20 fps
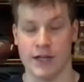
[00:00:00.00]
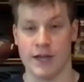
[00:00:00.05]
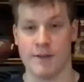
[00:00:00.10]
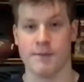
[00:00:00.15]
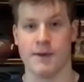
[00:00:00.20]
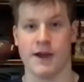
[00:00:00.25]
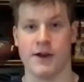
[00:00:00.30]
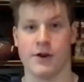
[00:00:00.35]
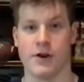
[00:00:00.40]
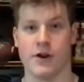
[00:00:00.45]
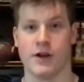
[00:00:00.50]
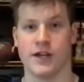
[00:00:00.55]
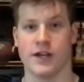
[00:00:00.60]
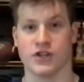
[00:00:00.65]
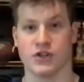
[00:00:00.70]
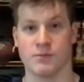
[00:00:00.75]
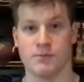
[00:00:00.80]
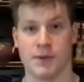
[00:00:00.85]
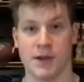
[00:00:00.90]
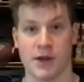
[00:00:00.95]
get better, get
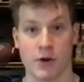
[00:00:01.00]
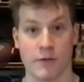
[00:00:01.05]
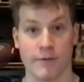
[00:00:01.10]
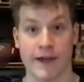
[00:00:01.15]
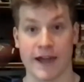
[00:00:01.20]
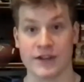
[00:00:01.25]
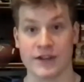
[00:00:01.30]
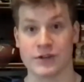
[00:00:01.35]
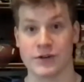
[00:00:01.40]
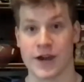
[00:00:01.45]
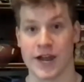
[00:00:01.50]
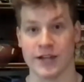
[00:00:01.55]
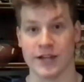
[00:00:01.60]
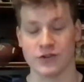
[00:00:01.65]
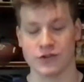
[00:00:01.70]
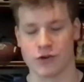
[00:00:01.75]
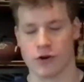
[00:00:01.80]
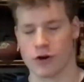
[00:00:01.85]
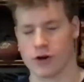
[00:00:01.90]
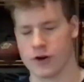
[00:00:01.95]
bigger, faster, and
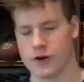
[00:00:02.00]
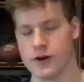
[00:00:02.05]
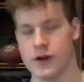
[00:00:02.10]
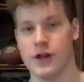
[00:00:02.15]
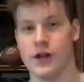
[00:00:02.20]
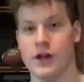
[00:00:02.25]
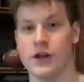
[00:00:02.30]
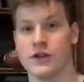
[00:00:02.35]
stronger.